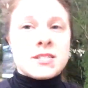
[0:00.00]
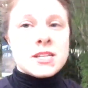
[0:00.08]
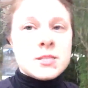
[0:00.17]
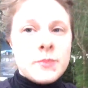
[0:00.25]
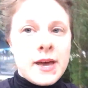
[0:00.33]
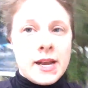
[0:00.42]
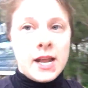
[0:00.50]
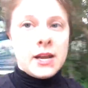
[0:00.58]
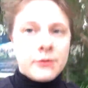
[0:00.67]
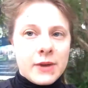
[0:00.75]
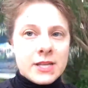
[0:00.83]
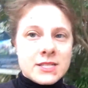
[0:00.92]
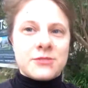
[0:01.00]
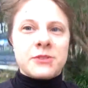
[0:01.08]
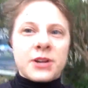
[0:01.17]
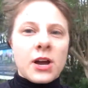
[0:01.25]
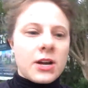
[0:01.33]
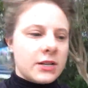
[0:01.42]
it's bad anyways,
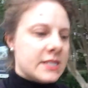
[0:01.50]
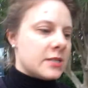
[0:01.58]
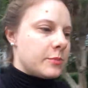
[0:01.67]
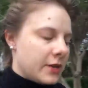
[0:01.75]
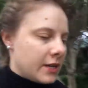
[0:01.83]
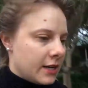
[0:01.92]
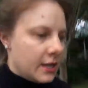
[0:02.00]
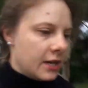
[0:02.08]
regardless, but